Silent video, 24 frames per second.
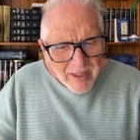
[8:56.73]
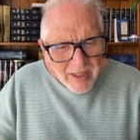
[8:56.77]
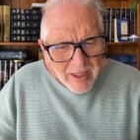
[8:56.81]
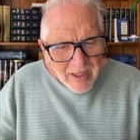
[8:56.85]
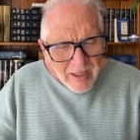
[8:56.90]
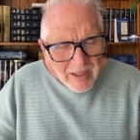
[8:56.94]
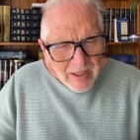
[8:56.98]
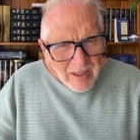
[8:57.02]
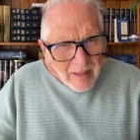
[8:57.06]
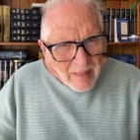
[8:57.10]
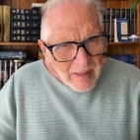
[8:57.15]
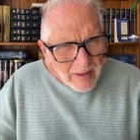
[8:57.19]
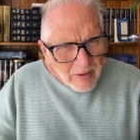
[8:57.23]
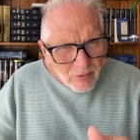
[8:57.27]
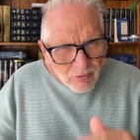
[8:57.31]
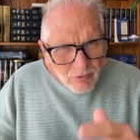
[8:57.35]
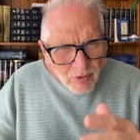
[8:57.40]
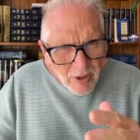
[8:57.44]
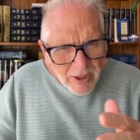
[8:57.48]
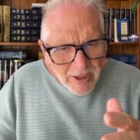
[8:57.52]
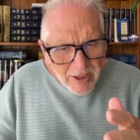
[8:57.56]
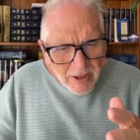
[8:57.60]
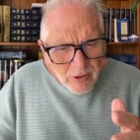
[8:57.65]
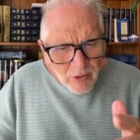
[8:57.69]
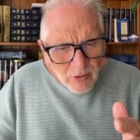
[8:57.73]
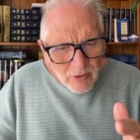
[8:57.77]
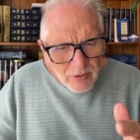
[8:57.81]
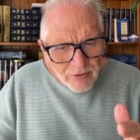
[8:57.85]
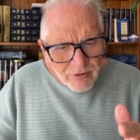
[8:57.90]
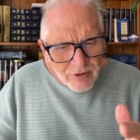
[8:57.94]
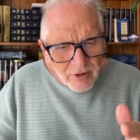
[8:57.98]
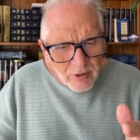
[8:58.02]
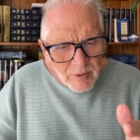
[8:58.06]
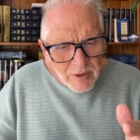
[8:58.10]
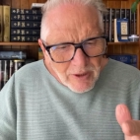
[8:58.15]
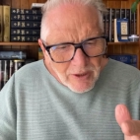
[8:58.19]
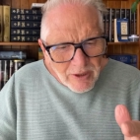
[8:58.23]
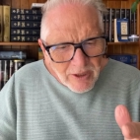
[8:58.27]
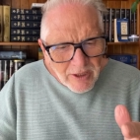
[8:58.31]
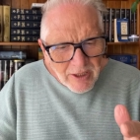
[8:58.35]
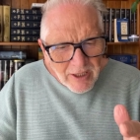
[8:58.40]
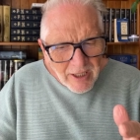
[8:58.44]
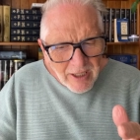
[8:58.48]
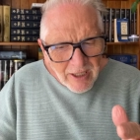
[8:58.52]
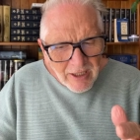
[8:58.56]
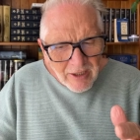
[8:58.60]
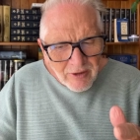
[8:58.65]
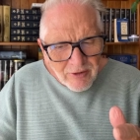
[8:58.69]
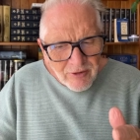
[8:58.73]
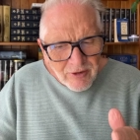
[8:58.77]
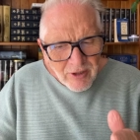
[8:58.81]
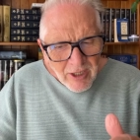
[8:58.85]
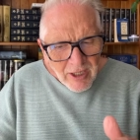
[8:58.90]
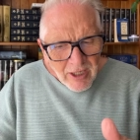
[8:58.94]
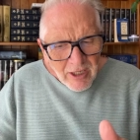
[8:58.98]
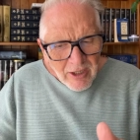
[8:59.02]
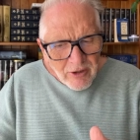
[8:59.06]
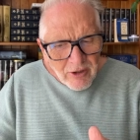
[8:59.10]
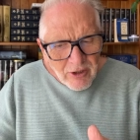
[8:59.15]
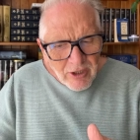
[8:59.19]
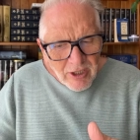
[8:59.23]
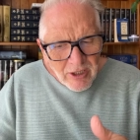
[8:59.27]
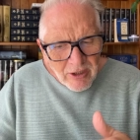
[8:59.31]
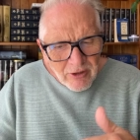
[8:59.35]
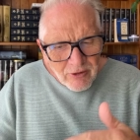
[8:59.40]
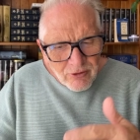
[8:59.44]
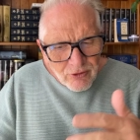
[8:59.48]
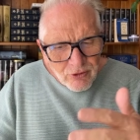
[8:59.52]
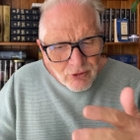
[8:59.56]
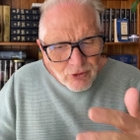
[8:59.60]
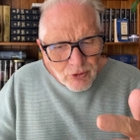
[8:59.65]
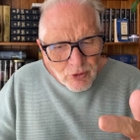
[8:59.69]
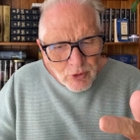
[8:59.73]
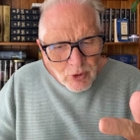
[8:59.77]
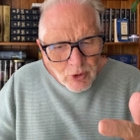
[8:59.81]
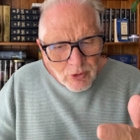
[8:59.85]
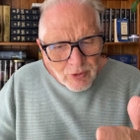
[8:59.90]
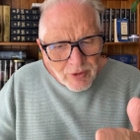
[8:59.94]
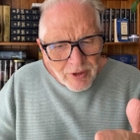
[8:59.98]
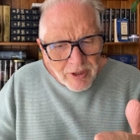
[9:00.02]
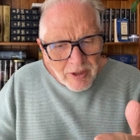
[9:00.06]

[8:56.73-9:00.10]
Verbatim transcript: consumes me. And running also